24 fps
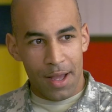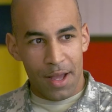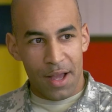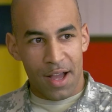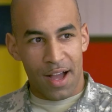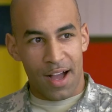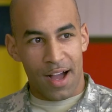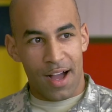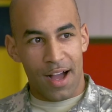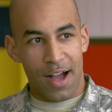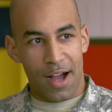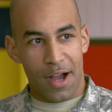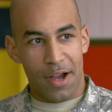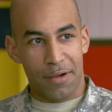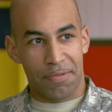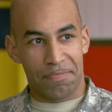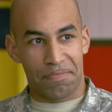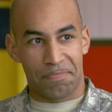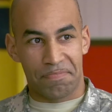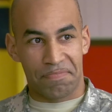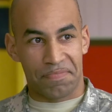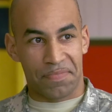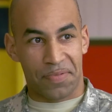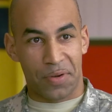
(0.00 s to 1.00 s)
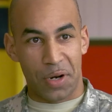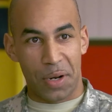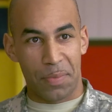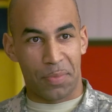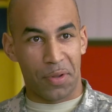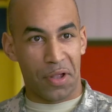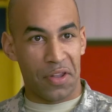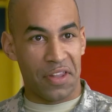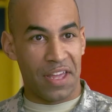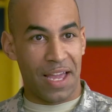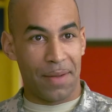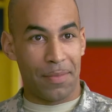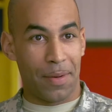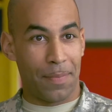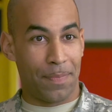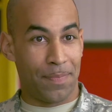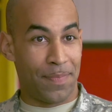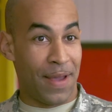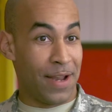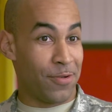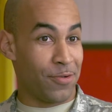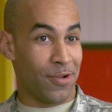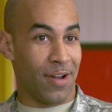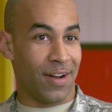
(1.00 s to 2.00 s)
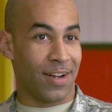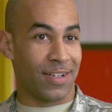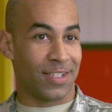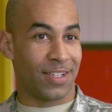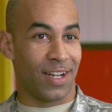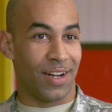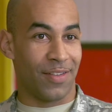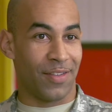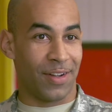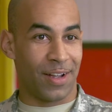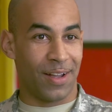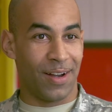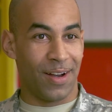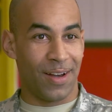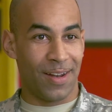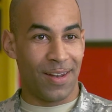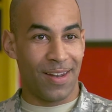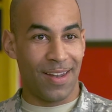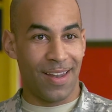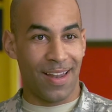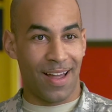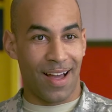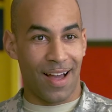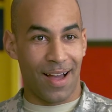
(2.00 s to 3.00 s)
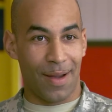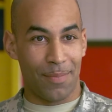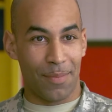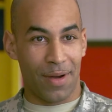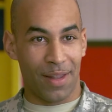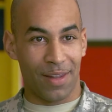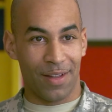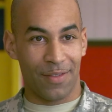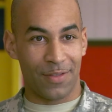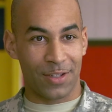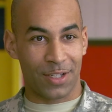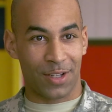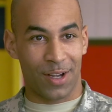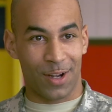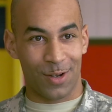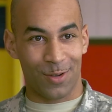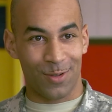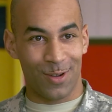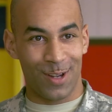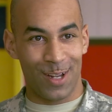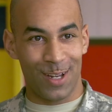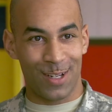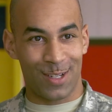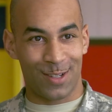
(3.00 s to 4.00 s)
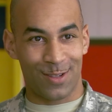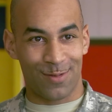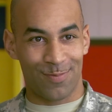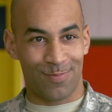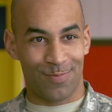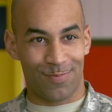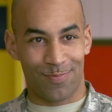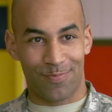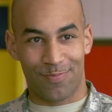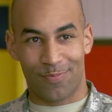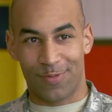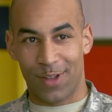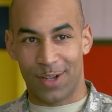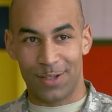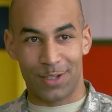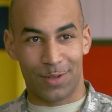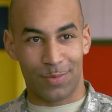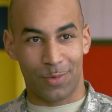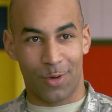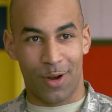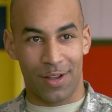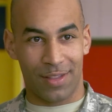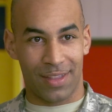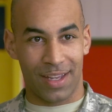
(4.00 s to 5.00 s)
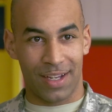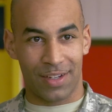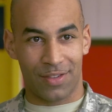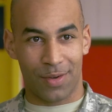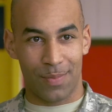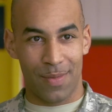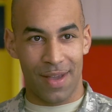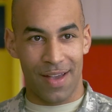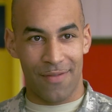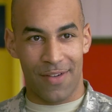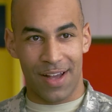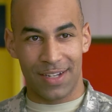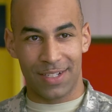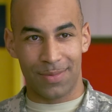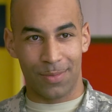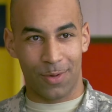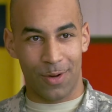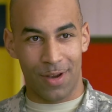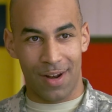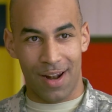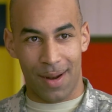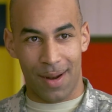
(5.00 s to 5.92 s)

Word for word: Uh, put it bluntly, I'm a patriotic son of a gun. Um, I love this country. It's done some great things for me. I've had some great